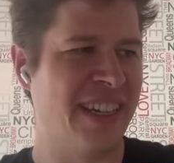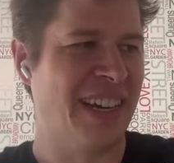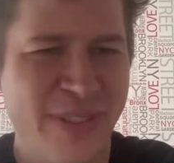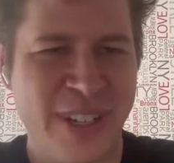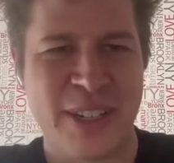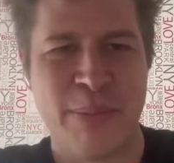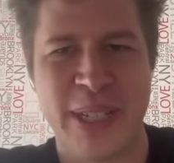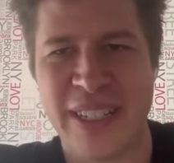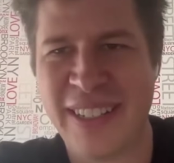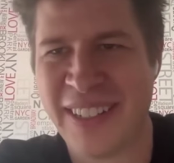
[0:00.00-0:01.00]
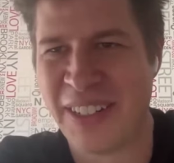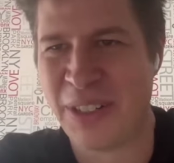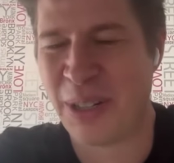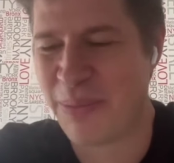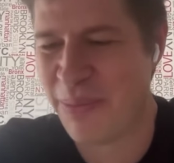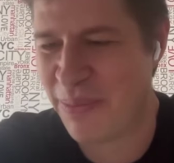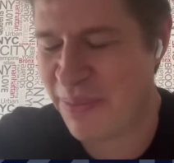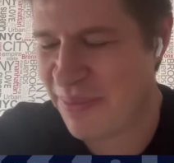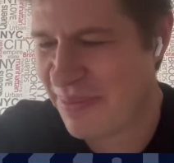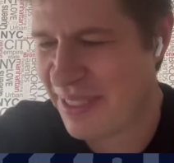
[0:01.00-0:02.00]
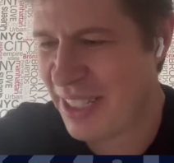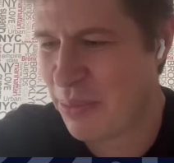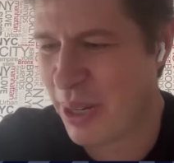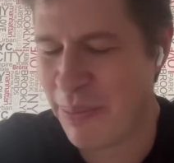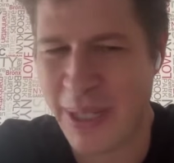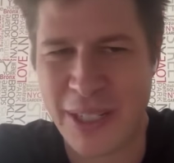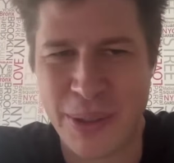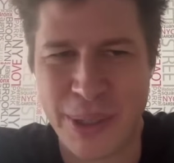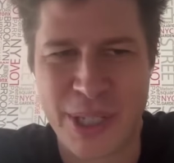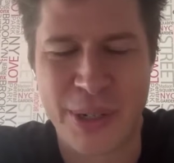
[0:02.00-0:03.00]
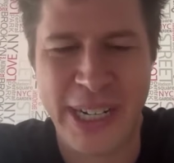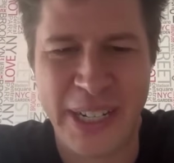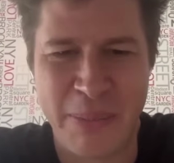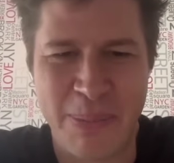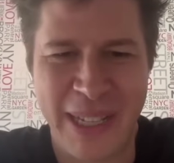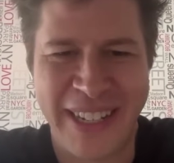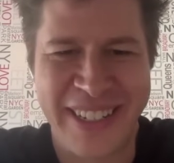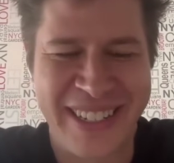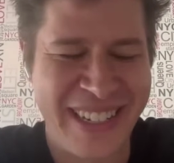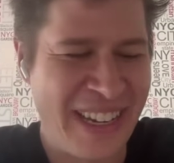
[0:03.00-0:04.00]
And if I can be, I'll, this might be too Australian blunt,